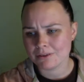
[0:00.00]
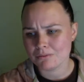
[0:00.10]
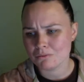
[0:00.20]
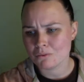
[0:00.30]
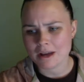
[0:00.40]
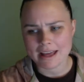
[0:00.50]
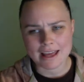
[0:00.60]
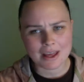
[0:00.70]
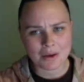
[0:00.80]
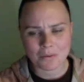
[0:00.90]

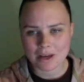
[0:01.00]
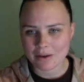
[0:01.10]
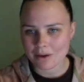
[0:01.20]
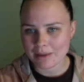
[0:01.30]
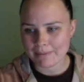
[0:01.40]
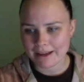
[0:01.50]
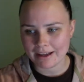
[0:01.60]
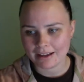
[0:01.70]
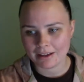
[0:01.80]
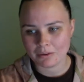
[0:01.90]
way, way, way back
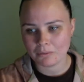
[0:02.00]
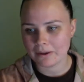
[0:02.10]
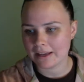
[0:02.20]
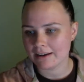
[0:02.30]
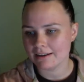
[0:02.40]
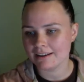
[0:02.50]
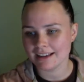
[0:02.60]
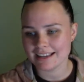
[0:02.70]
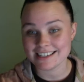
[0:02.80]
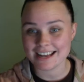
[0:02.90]
when
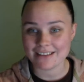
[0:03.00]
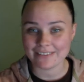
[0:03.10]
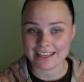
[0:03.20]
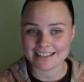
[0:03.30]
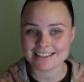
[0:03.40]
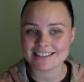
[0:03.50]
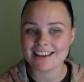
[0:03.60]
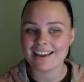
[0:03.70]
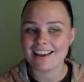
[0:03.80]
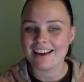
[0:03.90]
I didn't have kids,
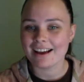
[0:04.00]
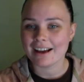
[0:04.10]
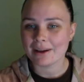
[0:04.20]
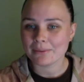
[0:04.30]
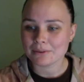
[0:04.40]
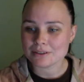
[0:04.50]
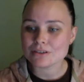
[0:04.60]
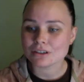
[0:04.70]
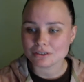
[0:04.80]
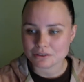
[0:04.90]
I would
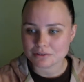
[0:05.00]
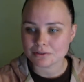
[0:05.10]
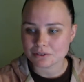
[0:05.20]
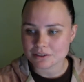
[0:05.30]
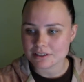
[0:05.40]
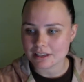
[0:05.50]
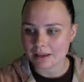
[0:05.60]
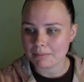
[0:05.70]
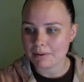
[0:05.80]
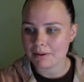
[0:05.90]
struggle to fall
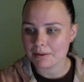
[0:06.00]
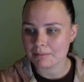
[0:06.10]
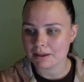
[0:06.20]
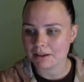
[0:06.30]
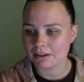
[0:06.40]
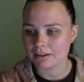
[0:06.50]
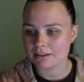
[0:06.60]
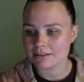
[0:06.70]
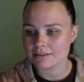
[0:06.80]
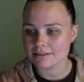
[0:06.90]
asleep
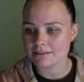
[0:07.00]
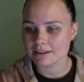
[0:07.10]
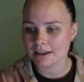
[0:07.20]
because